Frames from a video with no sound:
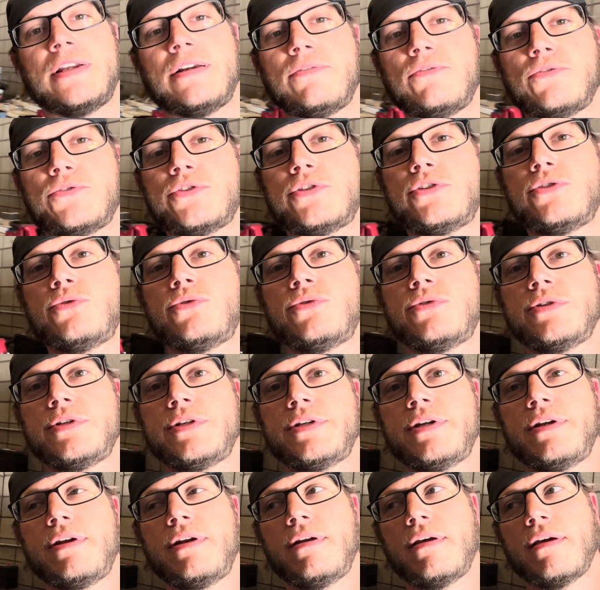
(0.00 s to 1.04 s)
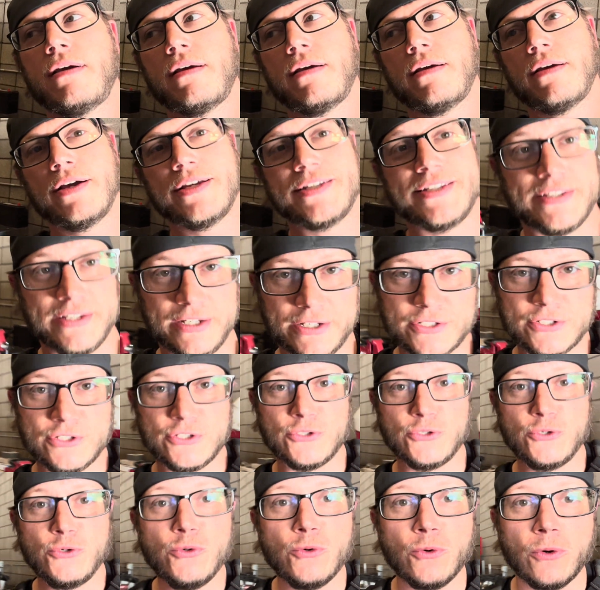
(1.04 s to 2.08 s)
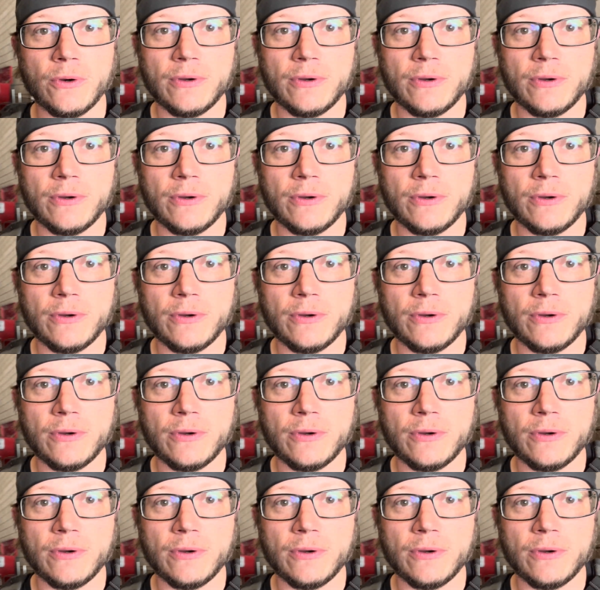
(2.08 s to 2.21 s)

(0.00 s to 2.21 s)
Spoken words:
of was doing a 6.2,